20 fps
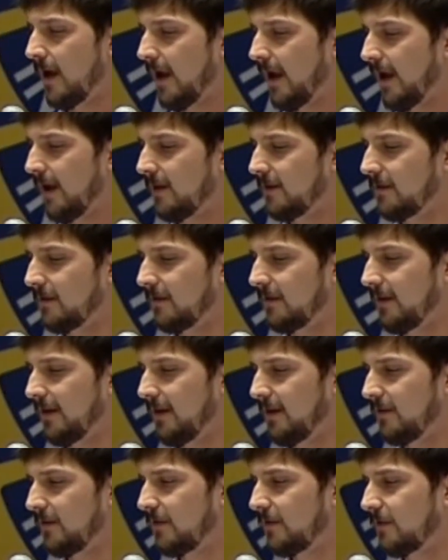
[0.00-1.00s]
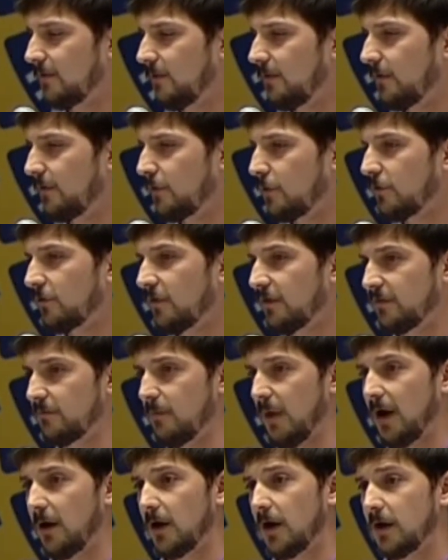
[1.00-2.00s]
and the first is
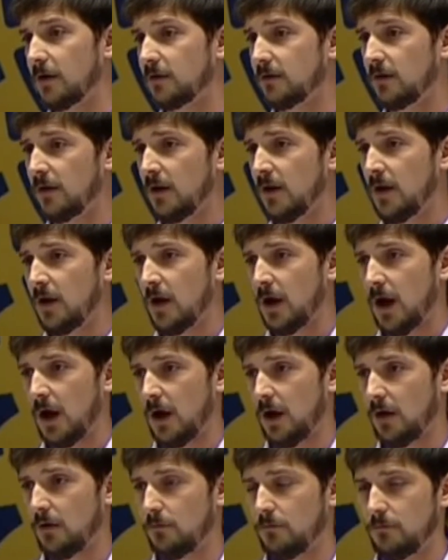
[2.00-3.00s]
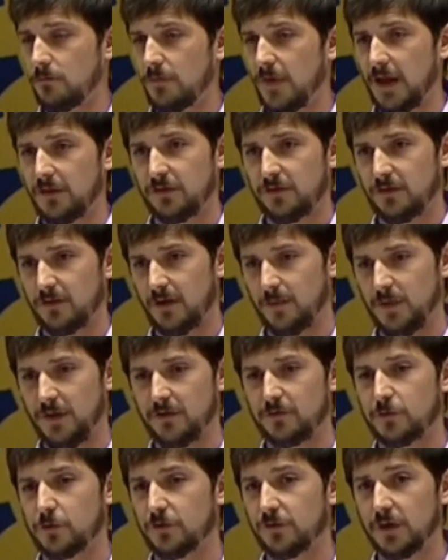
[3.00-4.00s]
merit.
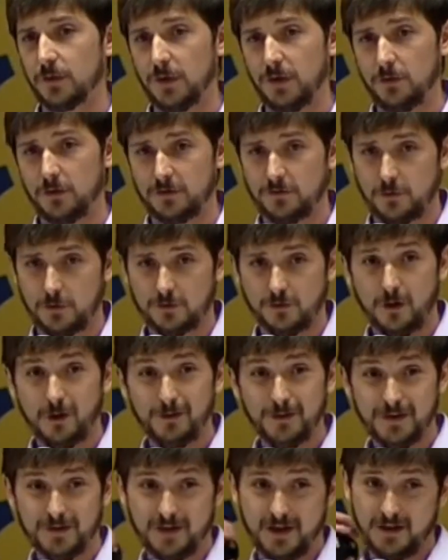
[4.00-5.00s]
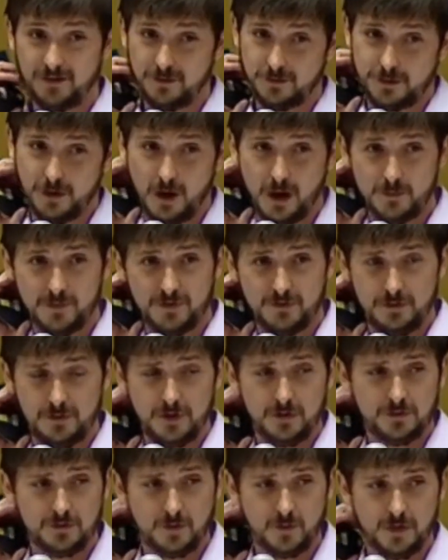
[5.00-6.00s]
The first thing we look for is all these kids are top
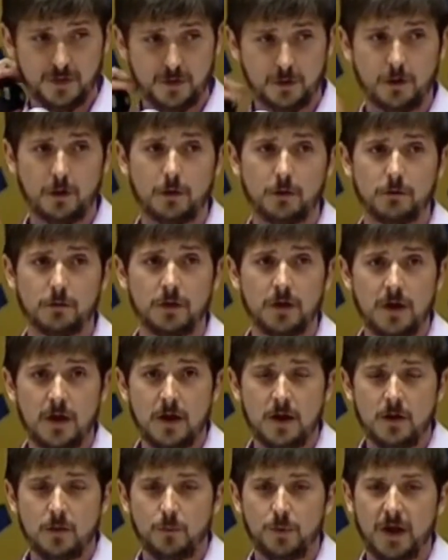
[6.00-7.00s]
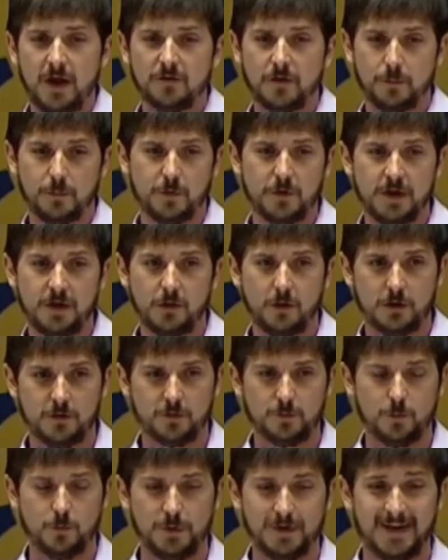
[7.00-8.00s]
students. I mean, we have a pretty
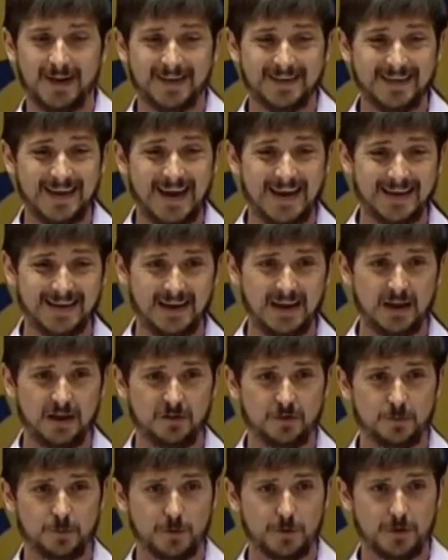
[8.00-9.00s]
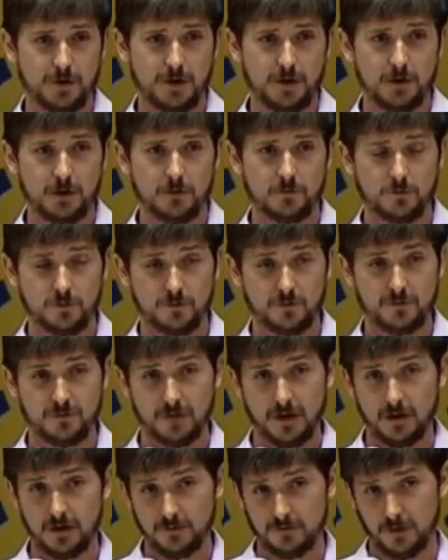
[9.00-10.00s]
large pool. We take 10 kids per year. So it's a
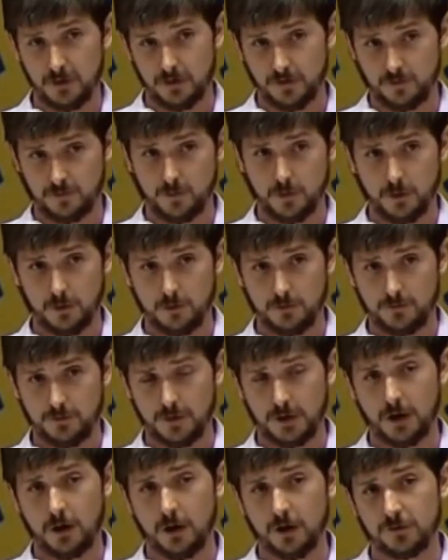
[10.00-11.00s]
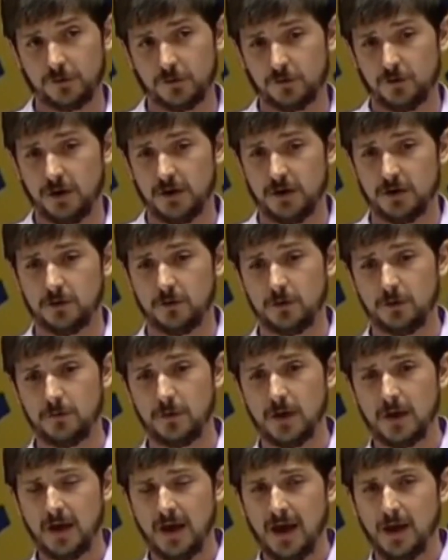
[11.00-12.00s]
very, very small, very concentrated group,
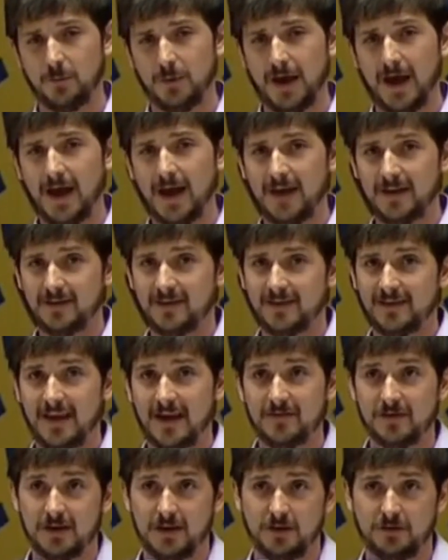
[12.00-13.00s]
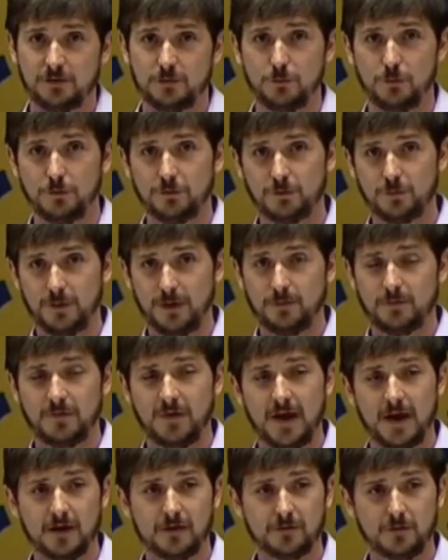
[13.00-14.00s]
and we had 70 schools we
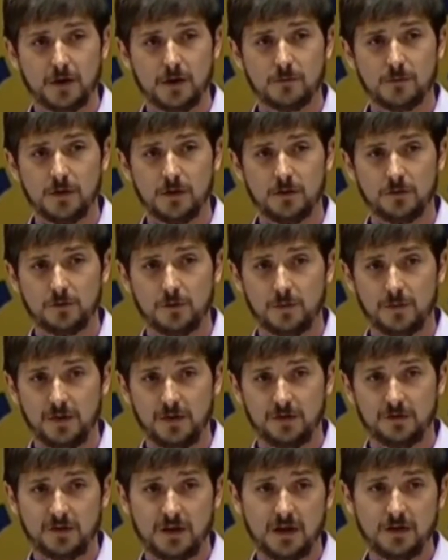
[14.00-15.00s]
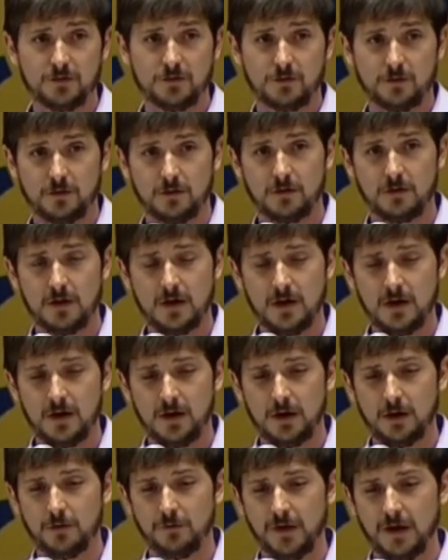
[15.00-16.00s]
take from. So, I mean, these kids are,
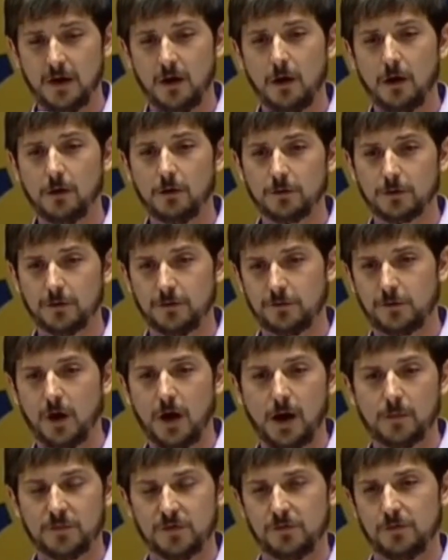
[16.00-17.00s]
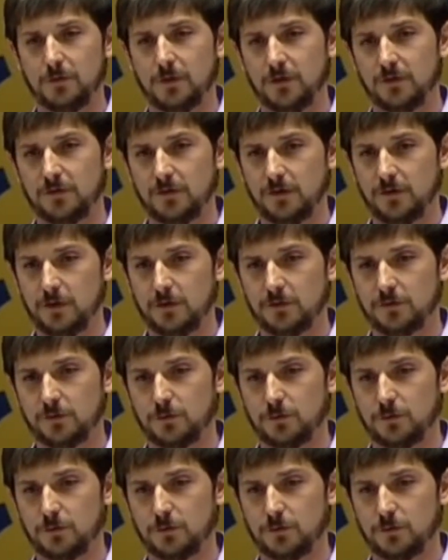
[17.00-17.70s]
they all are top students in their